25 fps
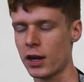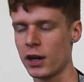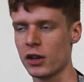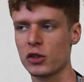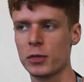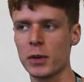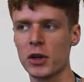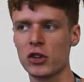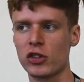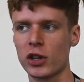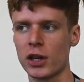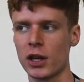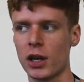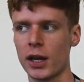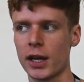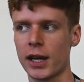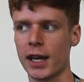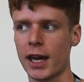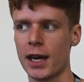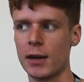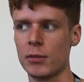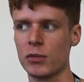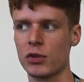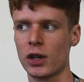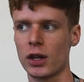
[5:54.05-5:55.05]
and especially in like
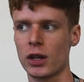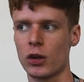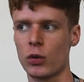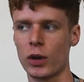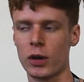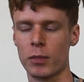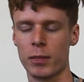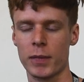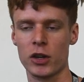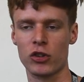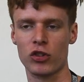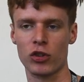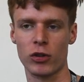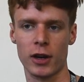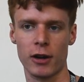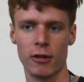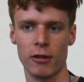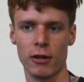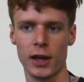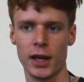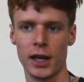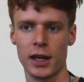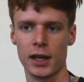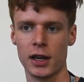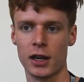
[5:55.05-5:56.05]
games like Quick Match or
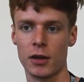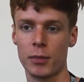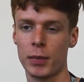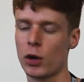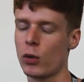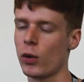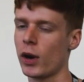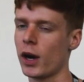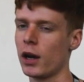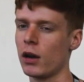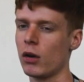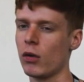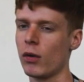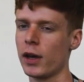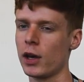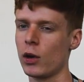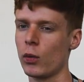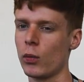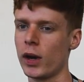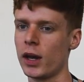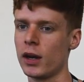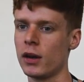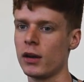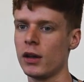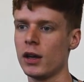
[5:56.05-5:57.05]
Hero League, it can be quite
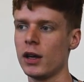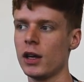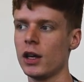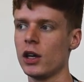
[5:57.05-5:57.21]
annoying when